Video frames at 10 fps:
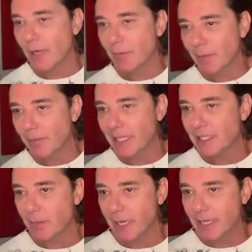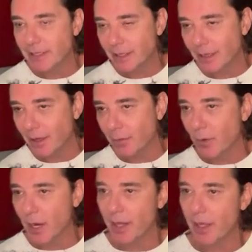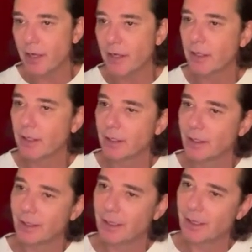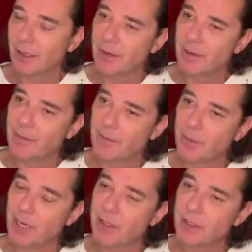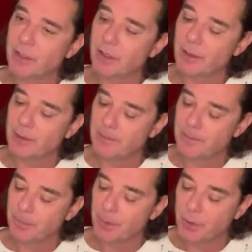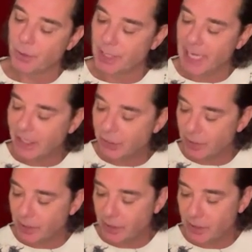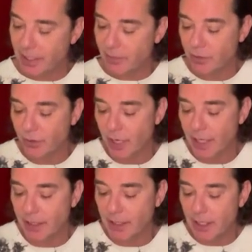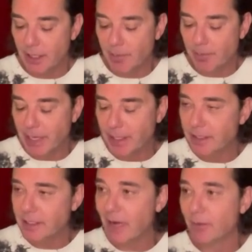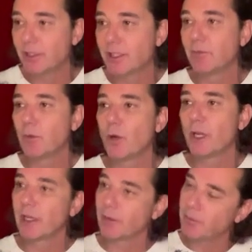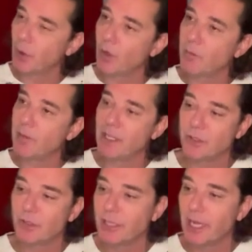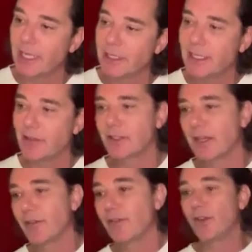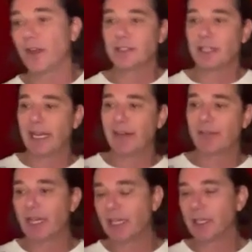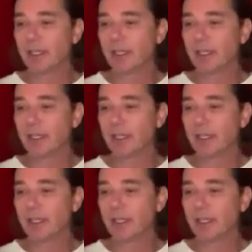had my best mate's brothers do the catering. So they would do like bacon sandwiches in the morning and a bowl of pasta at night. So that was kind of fun to have like